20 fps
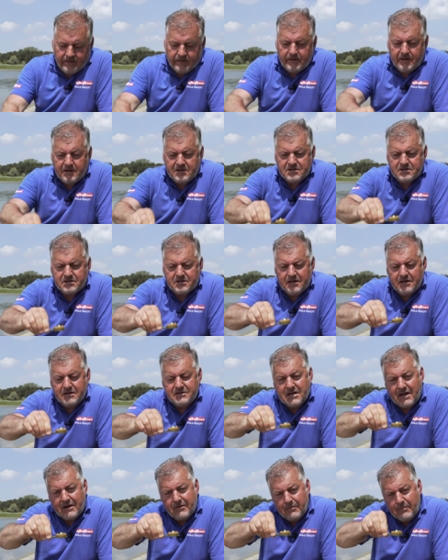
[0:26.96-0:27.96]
This
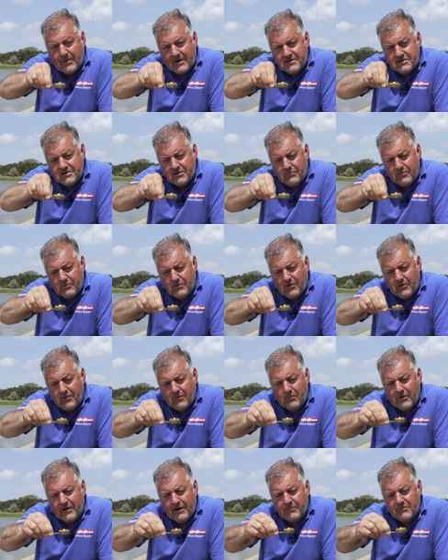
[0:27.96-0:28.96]
is how a banjo would
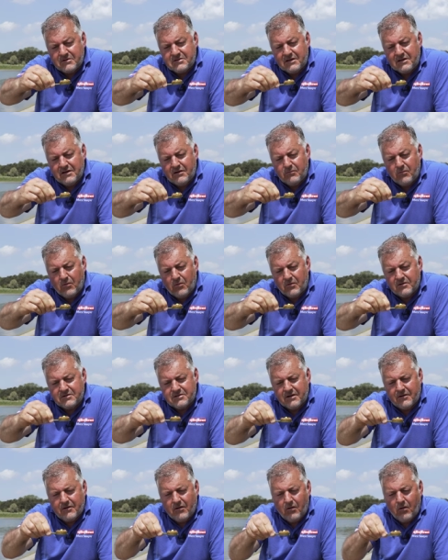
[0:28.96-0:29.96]
look when it was in the
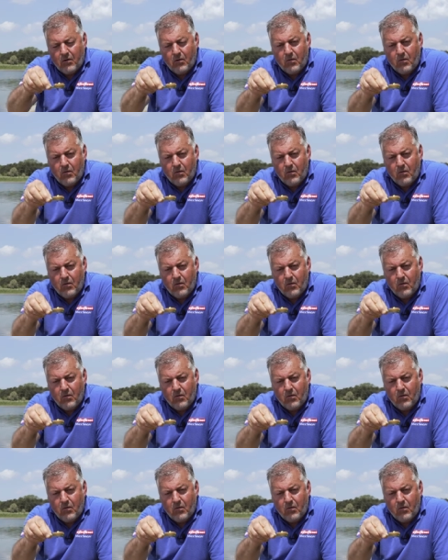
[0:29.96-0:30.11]
water.